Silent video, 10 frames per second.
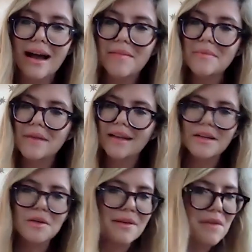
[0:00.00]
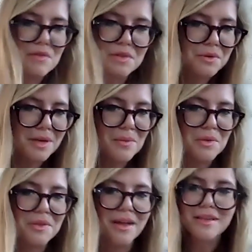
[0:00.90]
and I don't think I've ever told
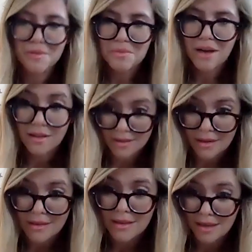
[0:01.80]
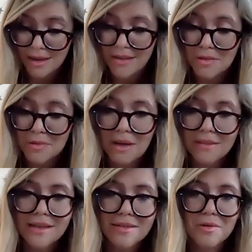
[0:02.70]
anyone that. I can see it here. It's on
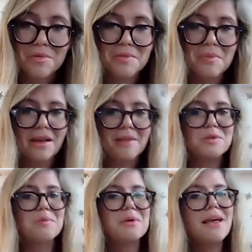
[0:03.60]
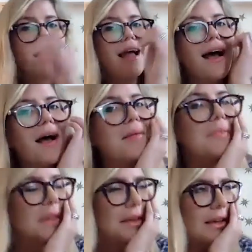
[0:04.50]
my desktop. It's on my laptop.
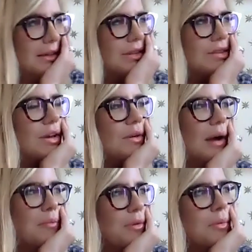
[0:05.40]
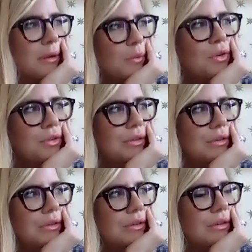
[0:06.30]
So I probably would,
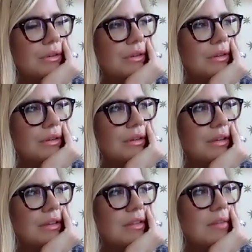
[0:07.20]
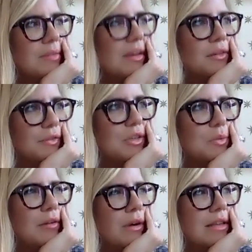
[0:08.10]
in some
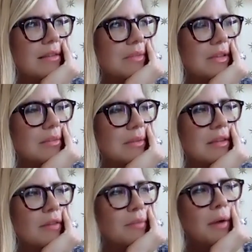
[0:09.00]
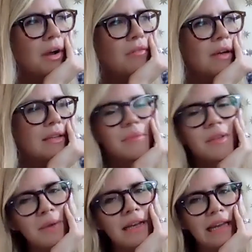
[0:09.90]
selfish way, write something to myself, but I might write
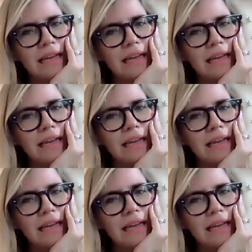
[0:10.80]
something to my